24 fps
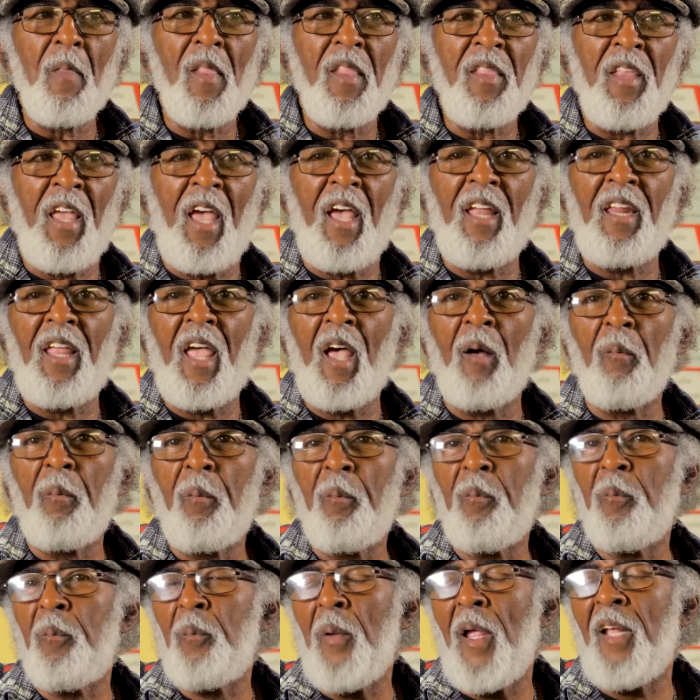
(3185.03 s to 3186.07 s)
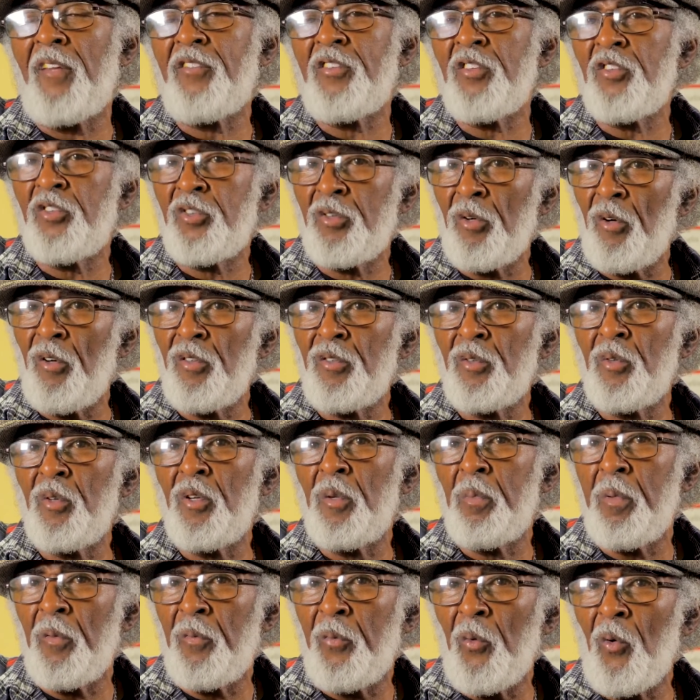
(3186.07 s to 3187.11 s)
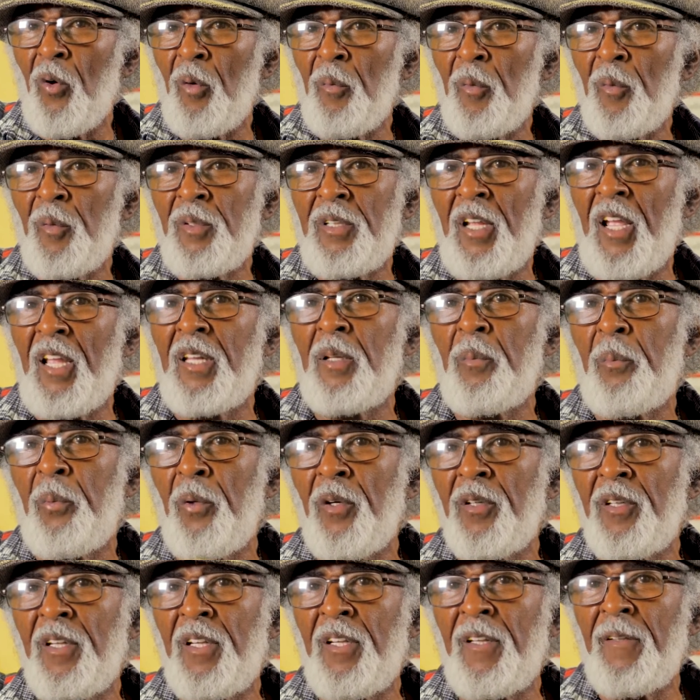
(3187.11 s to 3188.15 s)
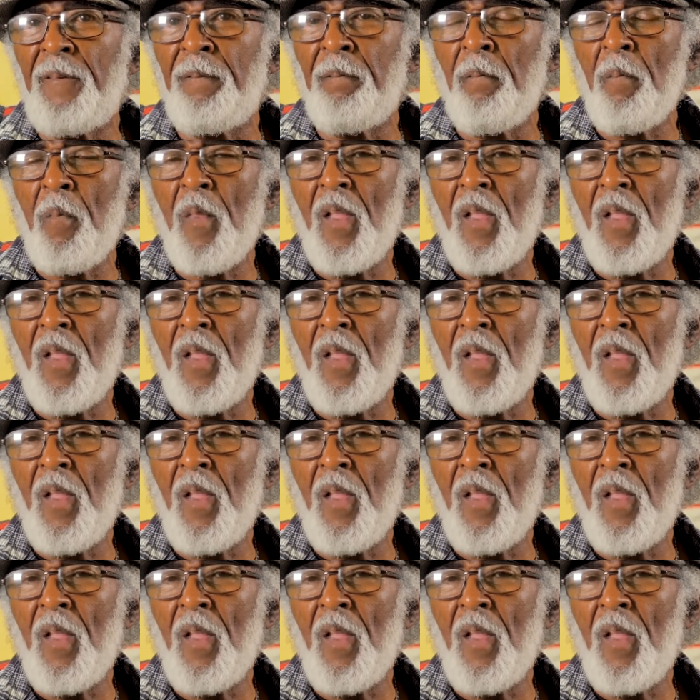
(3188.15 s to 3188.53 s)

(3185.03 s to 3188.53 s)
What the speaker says: they had to have plastic surgery to perform it. But they had to put it's